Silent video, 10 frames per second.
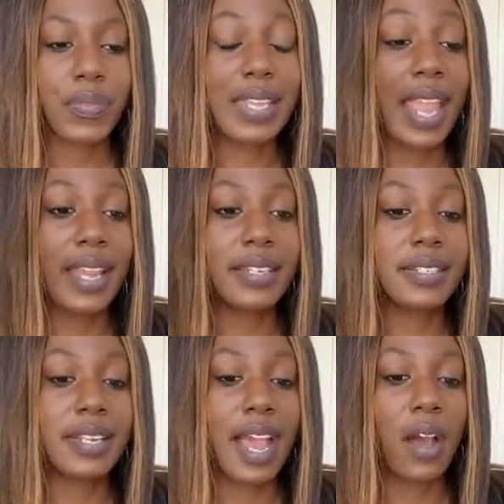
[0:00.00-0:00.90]

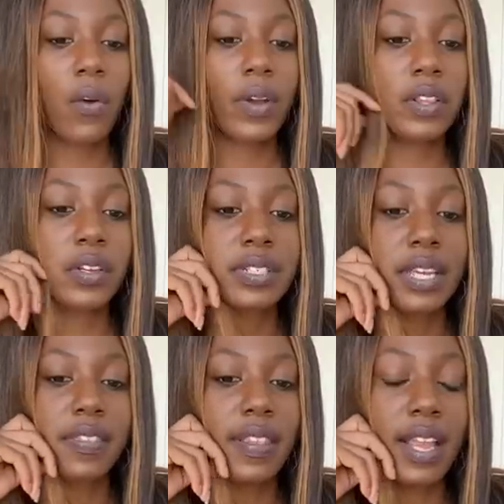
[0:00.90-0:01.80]
gained now. It looks
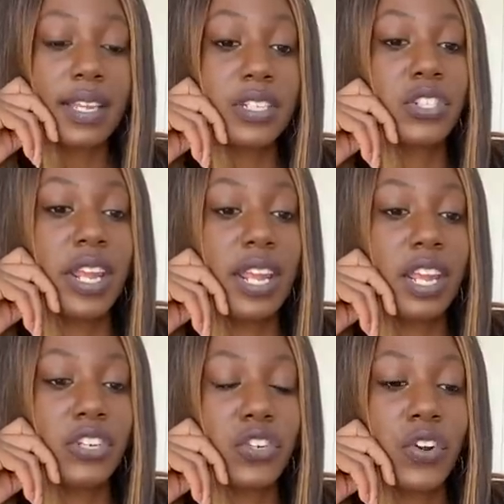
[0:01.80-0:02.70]
like luck is
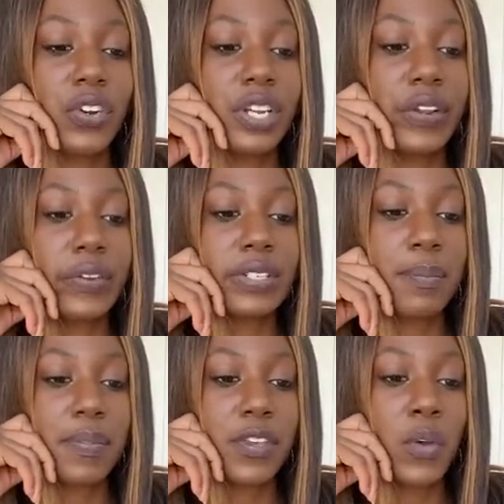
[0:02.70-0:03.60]
taking a turn here. There's
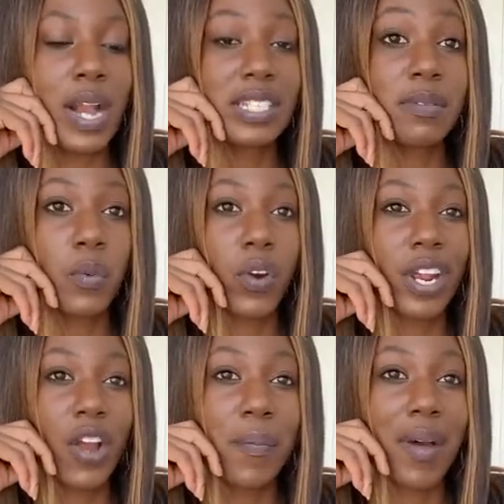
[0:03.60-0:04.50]
something that you guys have been
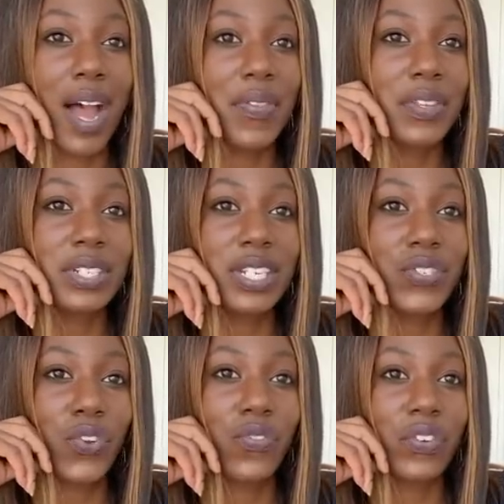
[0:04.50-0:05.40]
working on behind the
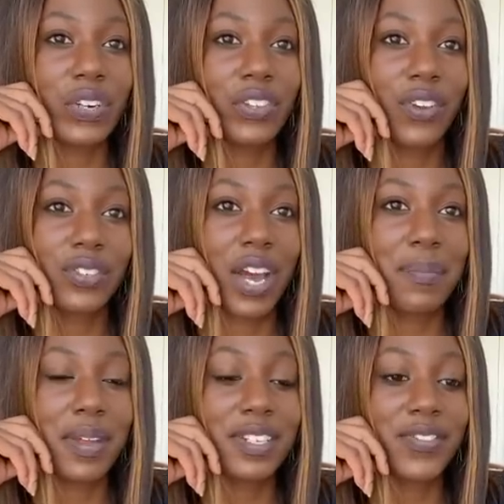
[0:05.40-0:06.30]
scenes for a very long
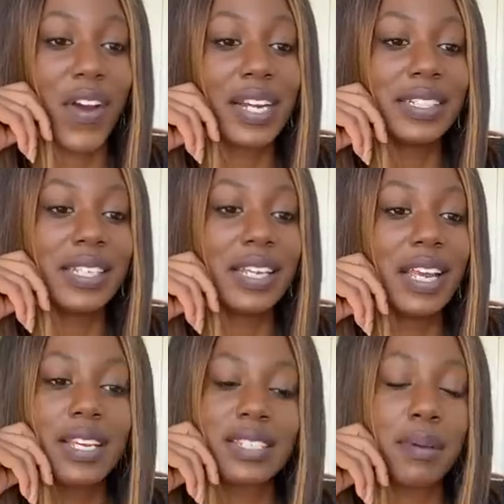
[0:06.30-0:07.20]
time that is finally,
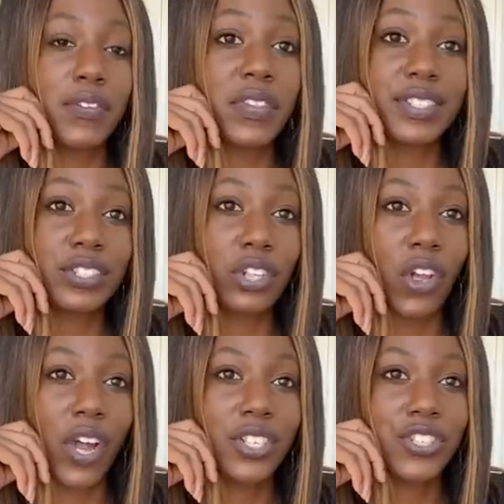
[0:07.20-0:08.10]
some of you, this is a
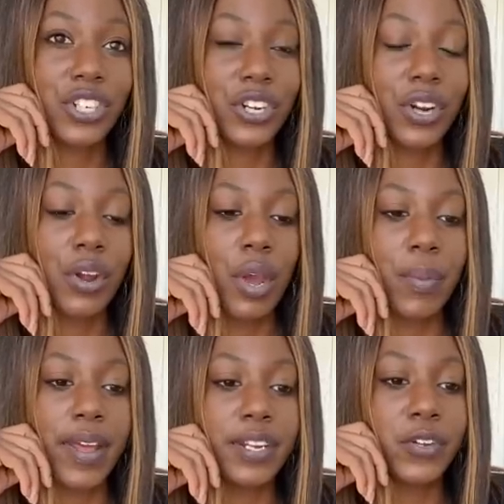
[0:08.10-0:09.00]
launch here,
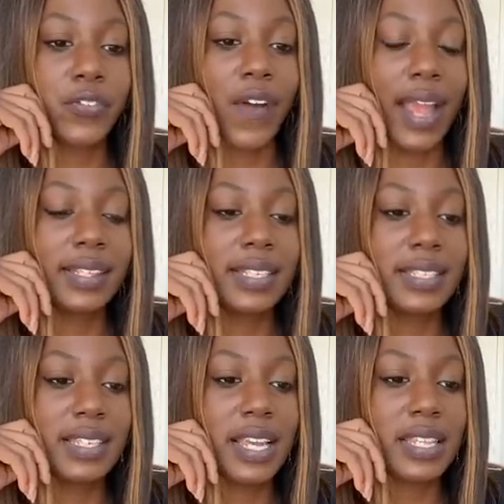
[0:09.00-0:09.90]
but you're finally
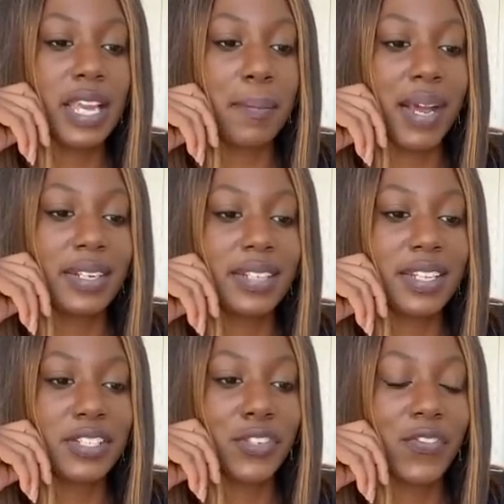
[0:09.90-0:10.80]
seeing the
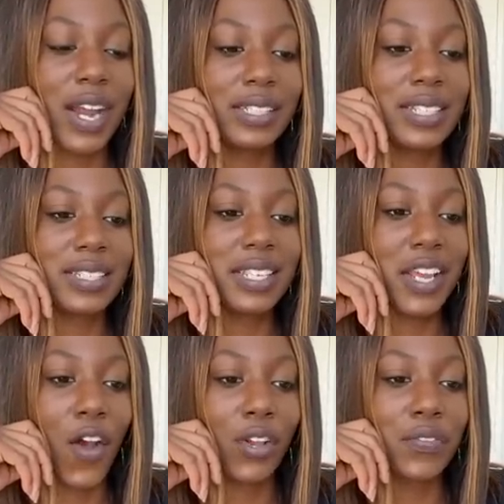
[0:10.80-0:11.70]
abundance. You're finally
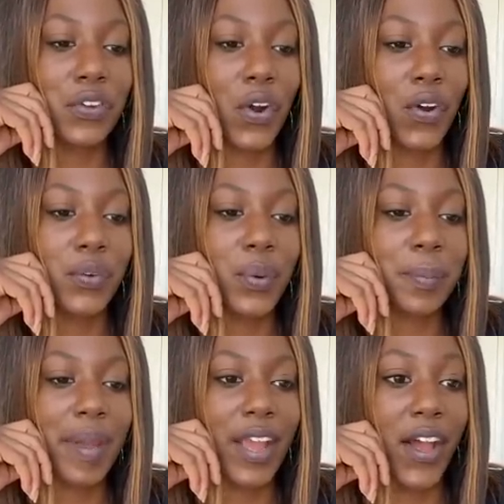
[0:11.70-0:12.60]
seeing all of your hard
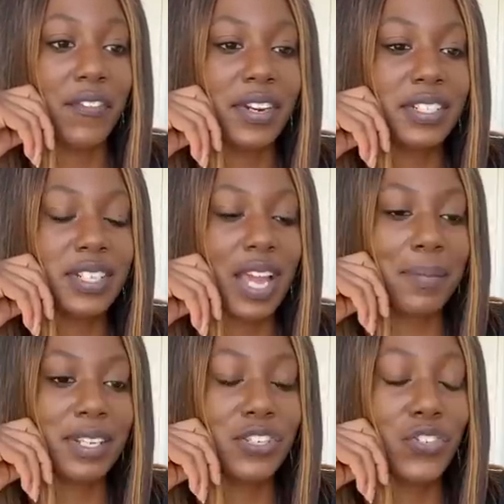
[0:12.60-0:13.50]
work pay off, and it's
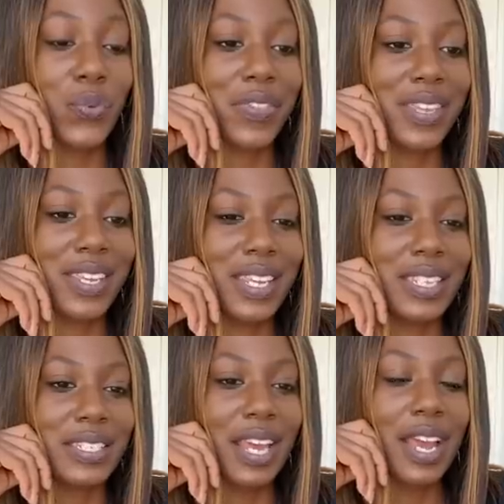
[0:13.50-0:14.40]
coming to you with
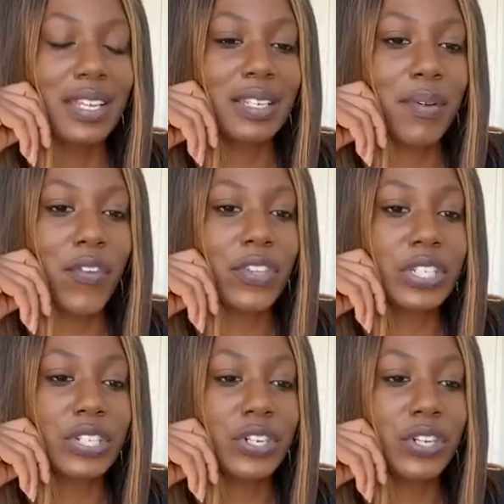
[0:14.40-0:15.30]
ease. Some of you, this
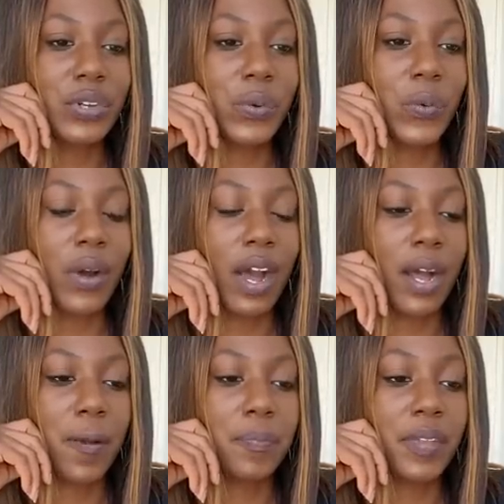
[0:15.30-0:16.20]
is a new,
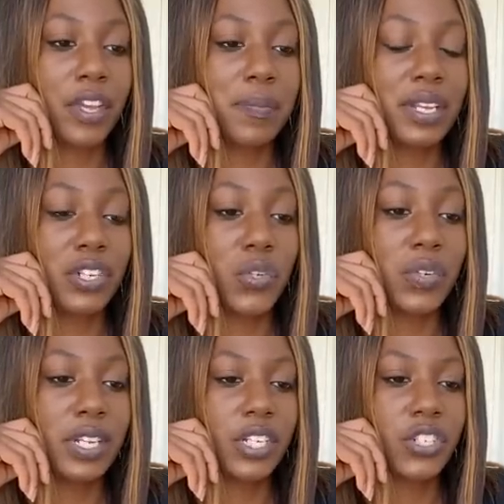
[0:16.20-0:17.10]
it could be a new
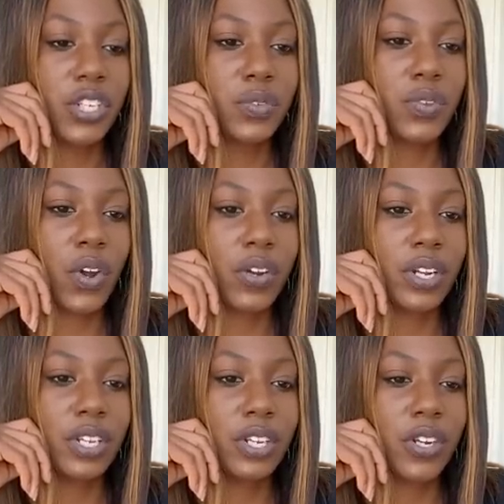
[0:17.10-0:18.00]
niche that you
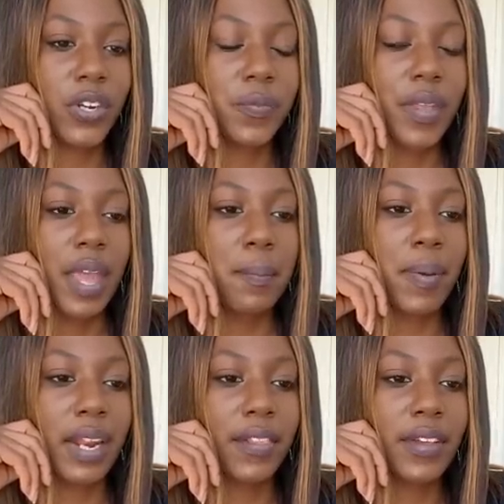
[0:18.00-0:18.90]
started here,
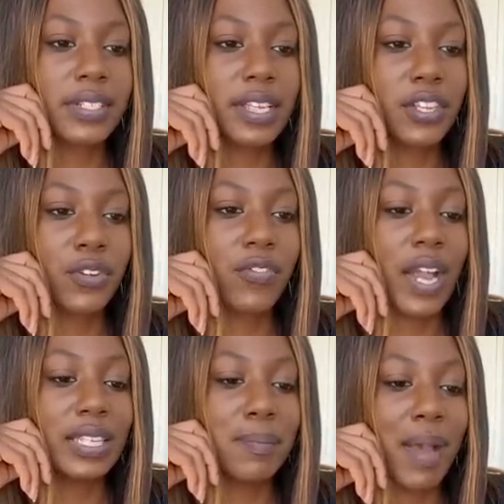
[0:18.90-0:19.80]
but it looks like you're
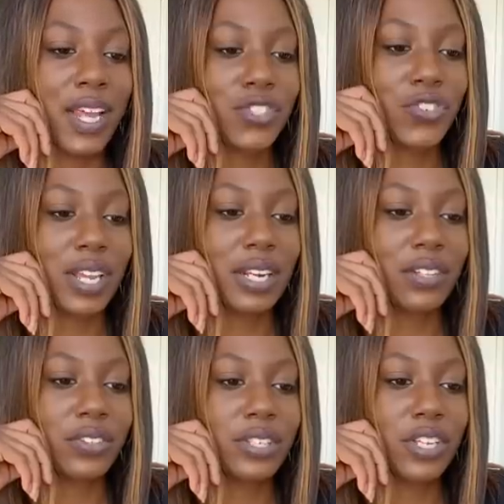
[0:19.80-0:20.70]
finally mastering it. It
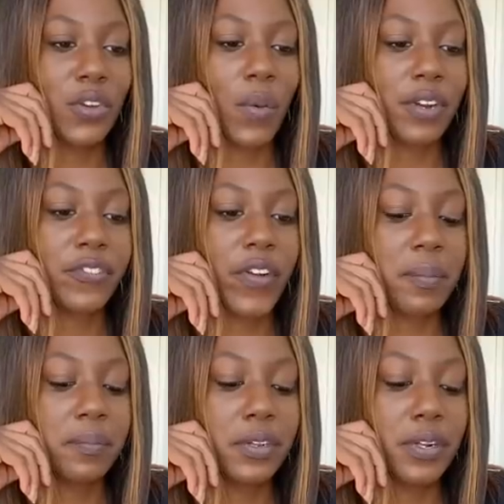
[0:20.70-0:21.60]
looks like you went
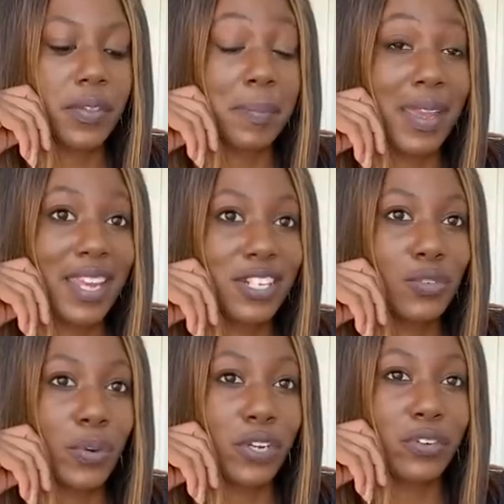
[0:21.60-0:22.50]
from, you know, the page
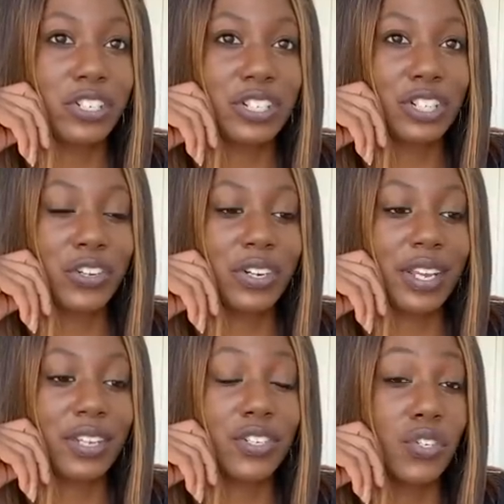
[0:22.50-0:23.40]
where you're just
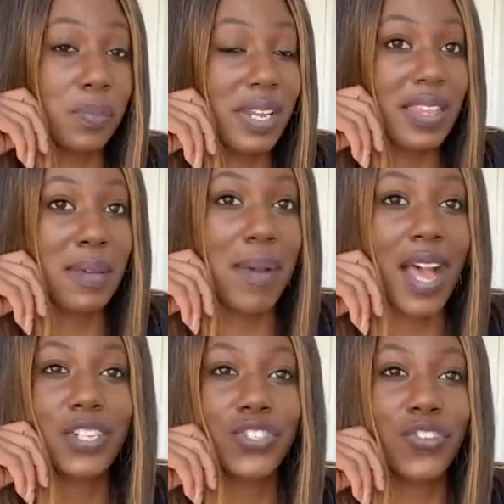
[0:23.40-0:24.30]
learning to being the
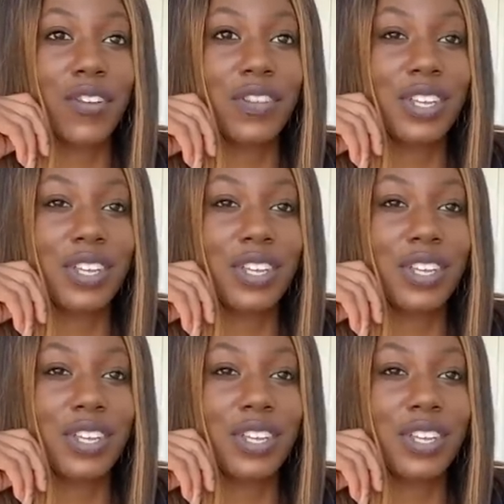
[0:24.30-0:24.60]
master of it